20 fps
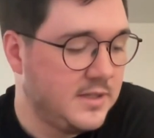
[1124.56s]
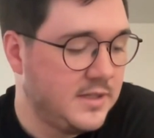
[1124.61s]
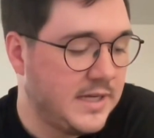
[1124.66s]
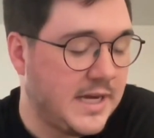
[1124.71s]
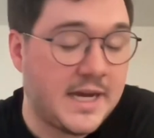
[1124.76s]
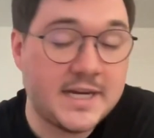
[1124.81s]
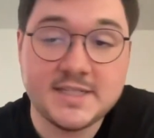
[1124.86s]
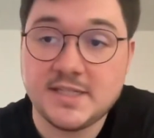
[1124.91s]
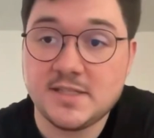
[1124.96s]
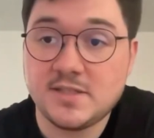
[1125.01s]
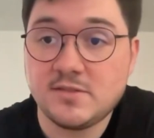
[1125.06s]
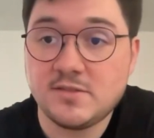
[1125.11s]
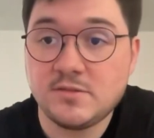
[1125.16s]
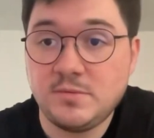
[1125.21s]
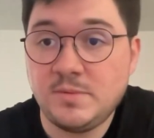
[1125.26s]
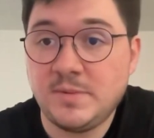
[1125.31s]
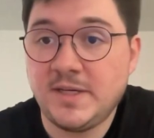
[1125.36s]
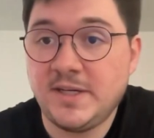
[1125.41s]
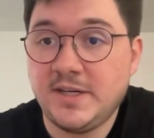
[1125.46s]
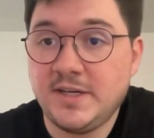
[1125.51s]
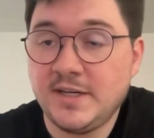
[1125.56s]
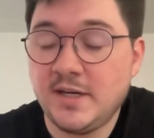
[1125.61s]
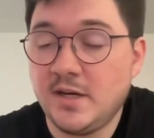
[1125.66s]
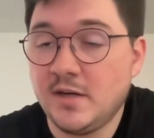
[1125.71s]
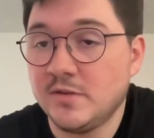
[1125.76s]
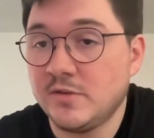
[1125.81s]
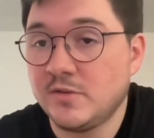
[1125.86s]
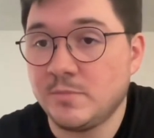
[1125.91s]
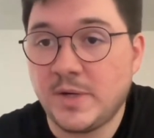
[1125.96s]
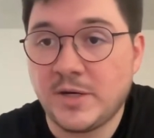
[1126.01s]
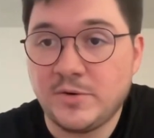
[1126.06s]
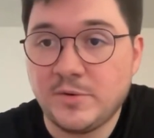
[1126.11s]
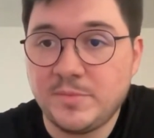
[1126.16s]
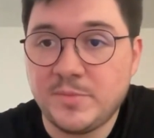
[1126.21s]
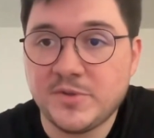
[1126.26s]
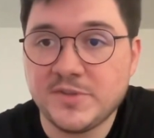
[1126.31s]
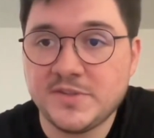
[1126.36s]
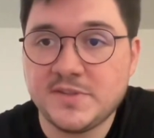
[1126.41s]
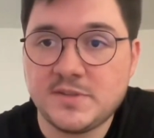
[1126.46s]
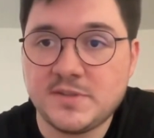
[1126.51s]
access to my account, to my
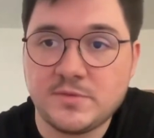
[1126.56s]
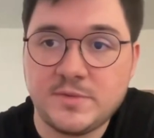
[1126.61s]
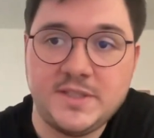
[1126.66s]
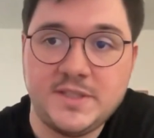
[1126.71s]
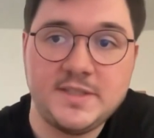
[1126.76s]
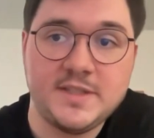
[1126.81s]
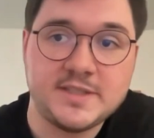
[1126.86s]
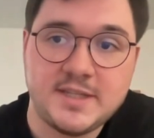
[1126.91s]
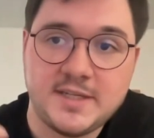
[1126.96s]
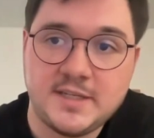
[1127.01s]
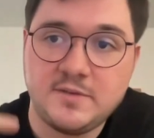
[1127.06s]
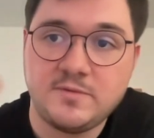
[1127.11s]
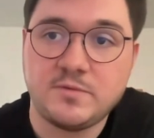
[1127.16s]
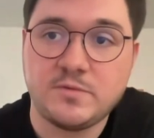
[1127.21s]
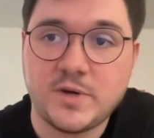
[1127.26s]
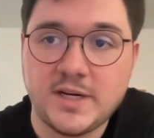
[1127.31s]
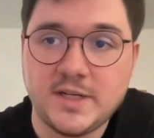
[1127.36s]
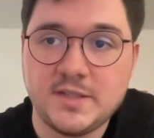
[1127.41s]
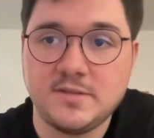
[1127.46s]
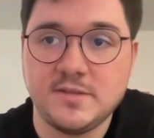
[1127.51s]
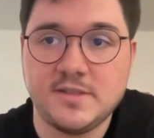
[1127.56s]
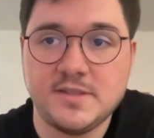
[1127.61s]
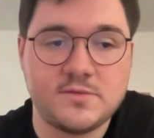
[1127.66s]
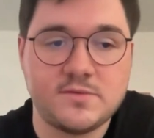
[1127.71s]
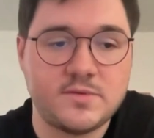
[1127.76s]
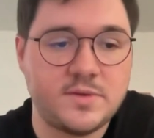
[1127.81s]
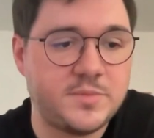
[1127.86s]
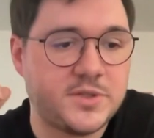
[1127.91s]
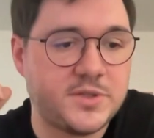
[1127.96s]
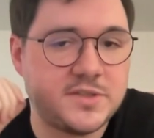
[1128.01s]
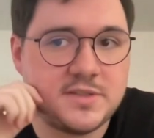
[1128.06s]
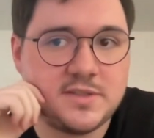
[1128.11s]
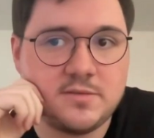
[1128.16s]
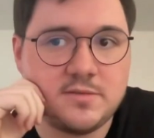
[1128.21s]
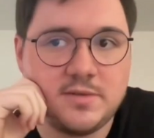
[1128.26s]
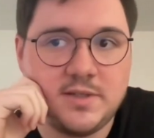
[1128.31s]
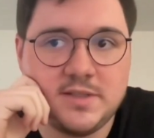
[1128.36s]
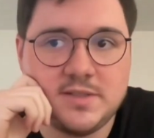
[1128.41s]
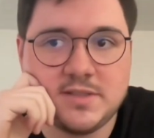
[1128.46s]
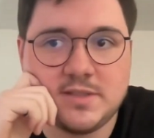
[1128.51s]
repository, that can write to this
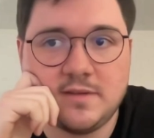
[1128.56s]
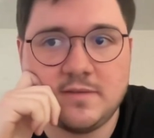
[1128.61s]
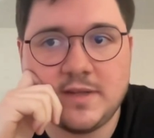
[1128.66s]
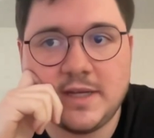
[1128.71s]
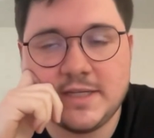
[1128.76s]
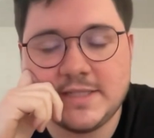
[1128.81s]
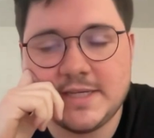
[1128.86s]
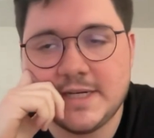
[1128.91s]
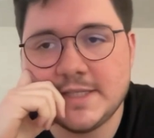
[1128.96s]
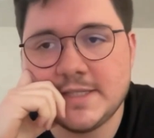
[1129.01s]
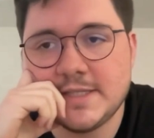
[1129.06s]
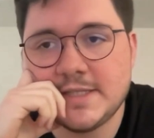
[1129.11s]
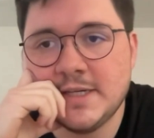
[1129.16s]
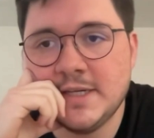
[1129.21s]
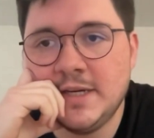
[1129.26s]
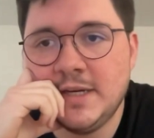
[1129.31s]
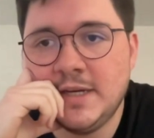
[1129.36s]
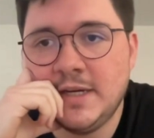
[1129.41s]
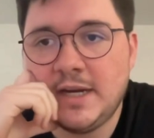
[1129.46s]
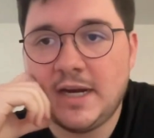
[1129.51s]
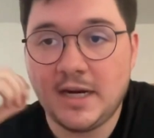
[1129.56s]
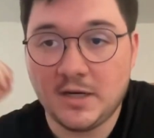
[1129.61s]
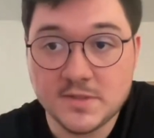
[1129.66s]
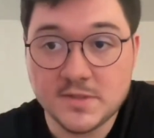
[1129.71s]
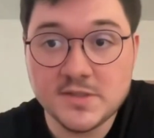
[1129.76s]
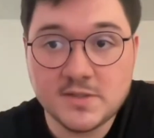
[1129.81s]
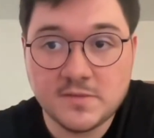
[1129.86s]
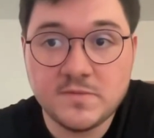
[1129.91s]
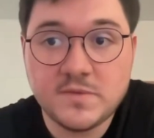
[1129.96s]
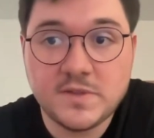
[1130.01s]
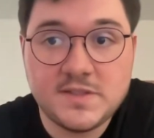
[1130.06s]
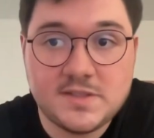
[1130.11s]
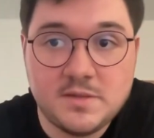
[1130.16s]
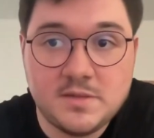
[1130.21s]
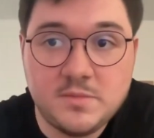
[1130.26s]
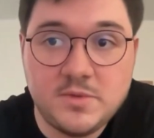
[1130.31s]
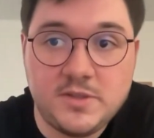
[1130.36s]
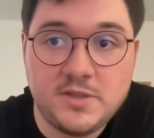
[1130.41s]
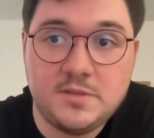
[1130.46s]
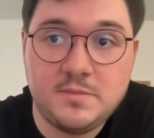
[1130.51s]
repository and stuff like that. I want something
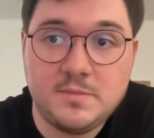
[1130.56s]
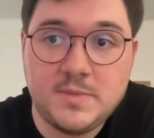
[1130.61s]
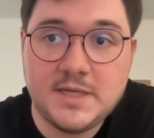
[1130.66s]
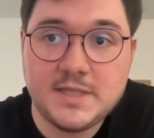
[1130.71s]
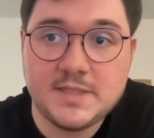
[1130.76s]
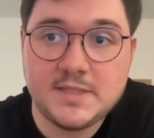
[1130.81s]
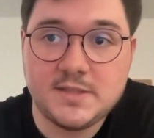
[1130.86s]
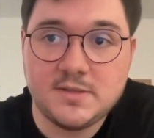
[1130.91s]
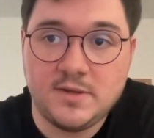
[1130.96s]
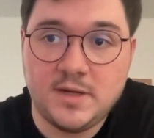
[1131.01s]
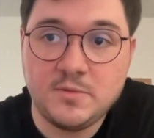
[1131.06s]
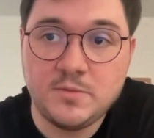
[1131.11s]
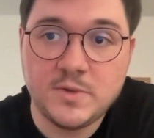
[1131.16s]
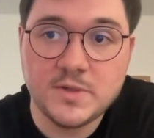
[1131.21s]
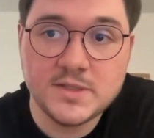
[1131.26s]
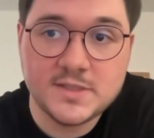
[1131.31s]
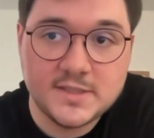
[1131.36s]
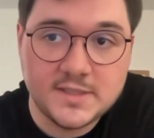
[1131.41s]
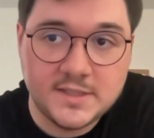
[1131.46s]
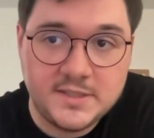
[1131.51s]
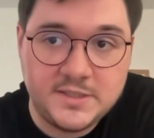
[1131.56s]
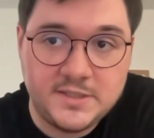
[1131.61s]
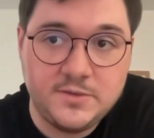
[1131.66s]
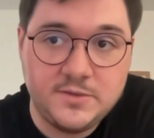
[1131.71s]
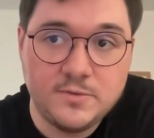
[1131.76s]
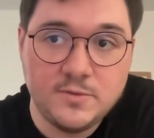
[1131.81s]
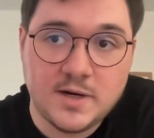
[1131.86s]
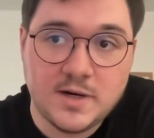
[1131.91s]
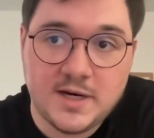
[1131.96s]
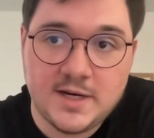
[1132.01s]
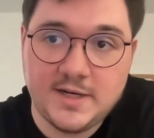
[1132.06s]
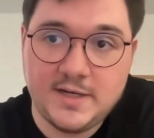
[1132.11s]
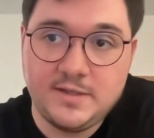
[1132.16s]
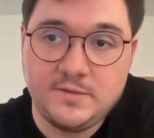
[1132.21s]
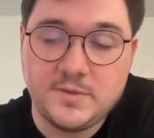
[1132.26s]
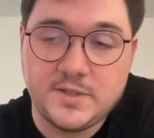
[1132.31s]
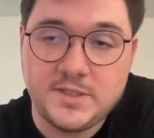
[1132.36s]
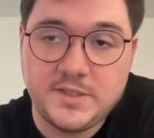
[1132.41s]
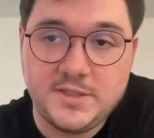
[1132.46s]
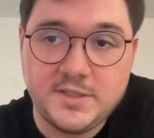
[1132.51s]
similar in Mass. So I want a UI
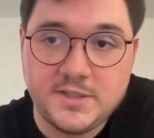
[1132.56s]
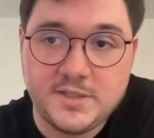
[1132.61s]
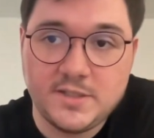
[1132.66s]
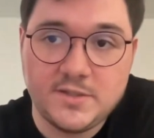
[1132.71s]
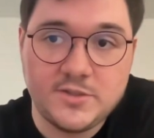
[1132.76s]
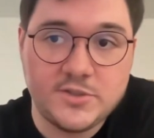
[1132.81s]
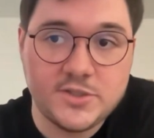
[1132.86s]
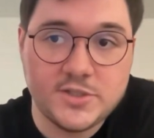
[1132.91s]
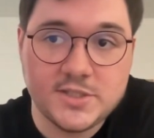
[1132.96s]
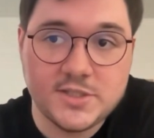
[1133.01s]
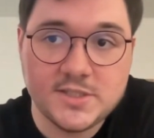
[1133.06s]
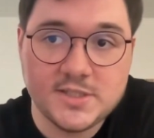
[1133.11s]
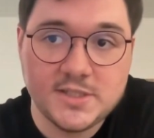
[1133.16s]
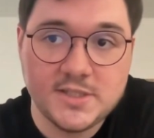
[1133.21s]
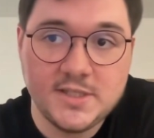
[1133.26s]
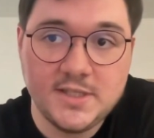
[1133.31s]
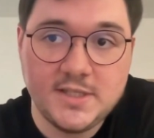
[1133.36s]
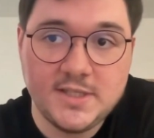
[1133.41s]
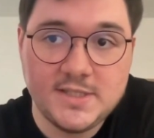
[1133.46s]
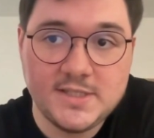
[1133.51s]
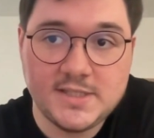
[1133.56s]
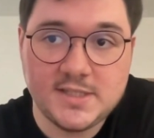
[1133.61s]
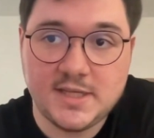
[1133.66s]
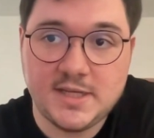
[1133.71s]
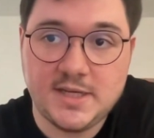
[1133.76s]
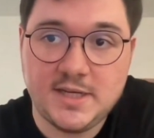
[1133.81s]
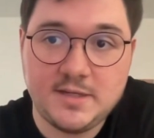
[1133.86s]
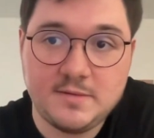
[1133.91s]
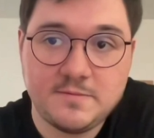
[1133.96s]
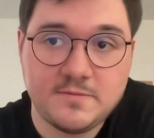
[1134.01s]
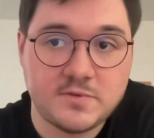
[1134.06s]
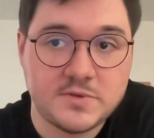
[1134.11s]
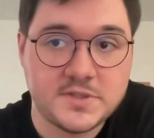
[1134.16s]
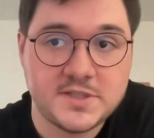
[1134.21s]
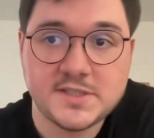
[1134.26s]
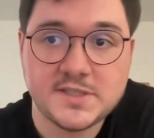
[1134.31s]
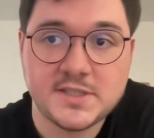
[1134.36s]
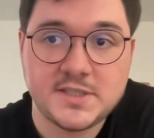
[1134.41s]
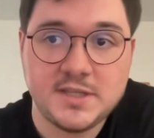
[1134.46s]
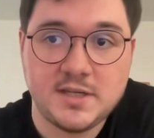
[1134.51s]
where you can just say, for
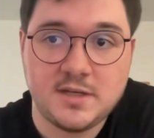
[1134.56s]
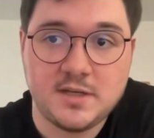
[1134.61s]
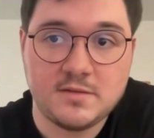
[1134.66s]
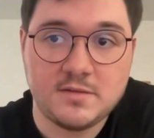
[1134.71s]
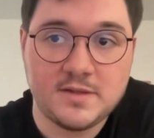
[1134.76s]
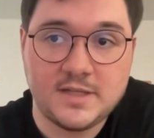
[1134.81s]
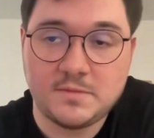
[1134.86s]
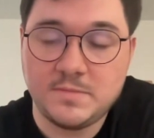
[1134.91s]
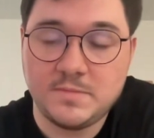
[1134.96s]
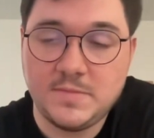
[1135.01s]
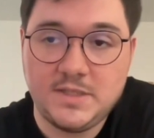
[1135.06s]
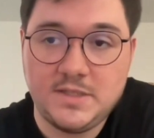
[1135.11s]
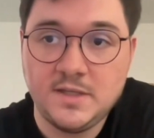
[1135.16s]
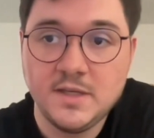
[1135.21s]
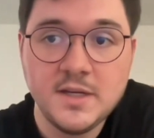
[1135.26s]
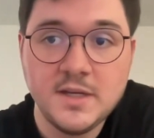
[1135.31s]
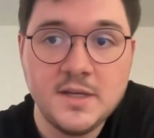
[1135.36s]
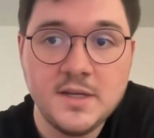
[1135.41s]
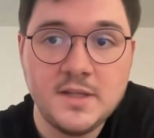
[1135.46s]
this account, let me